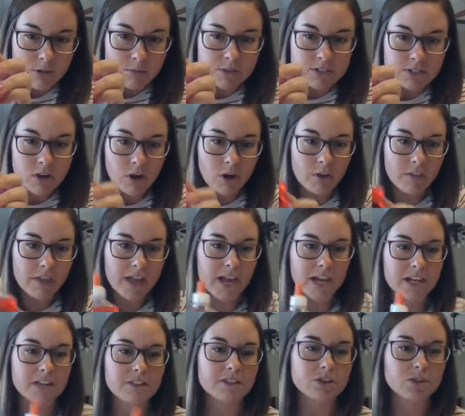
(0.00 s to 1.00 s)
Red was all
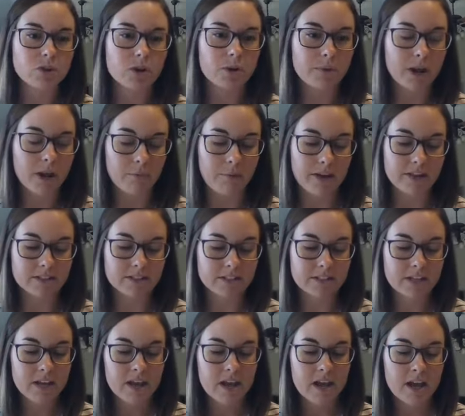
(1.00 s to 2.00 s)
they had at the store when I
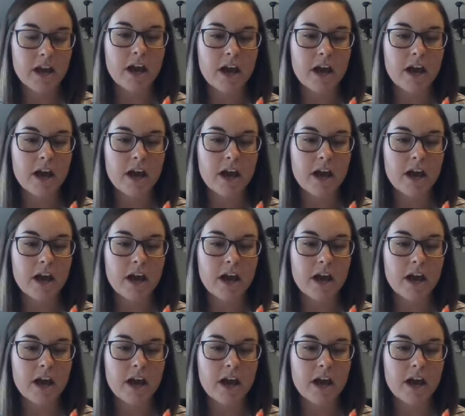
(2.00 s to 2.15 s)
went.